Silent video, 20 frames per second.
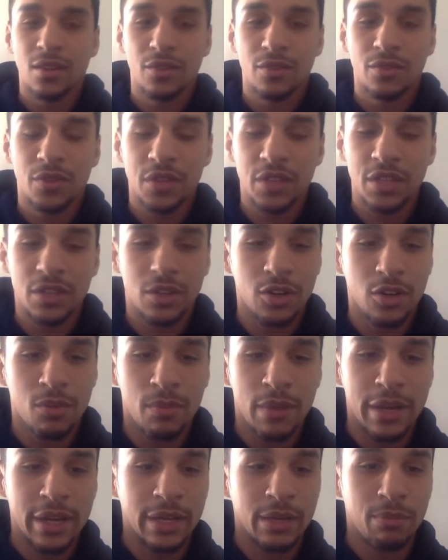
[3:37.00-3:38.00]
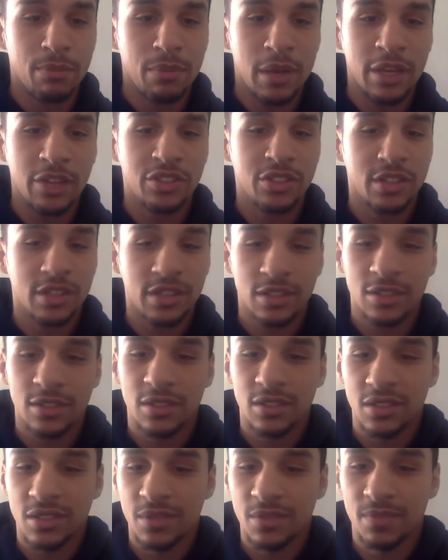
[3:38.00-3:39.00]
fucking hurt my
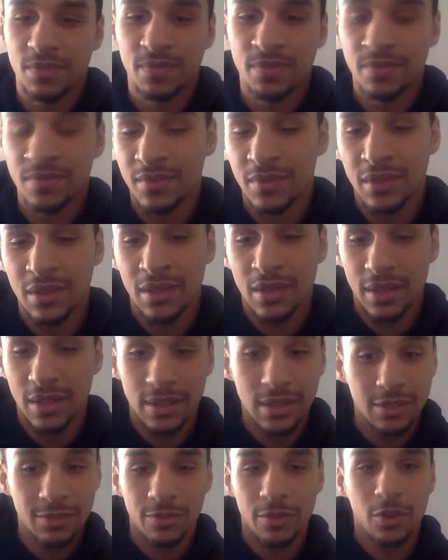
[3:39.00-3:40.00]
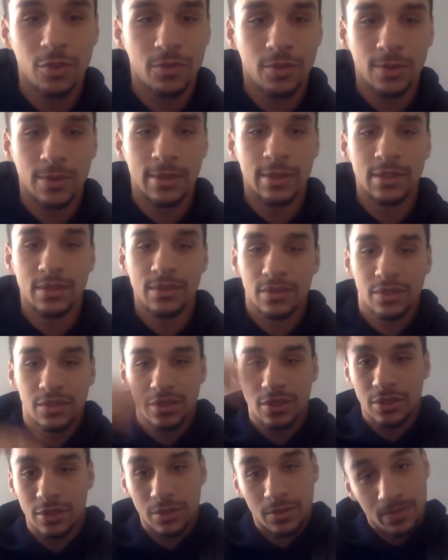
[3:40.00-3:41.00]
paychecks, and I fell for it.
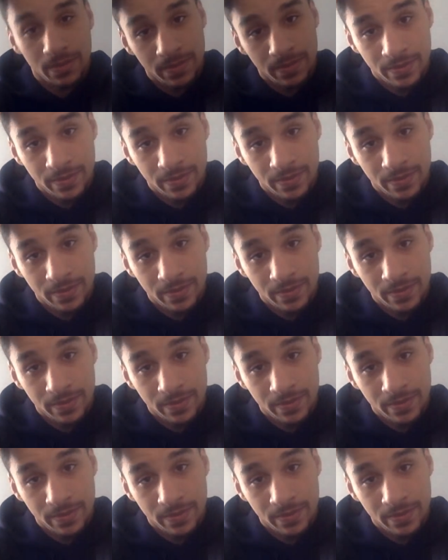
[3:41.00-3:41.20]
So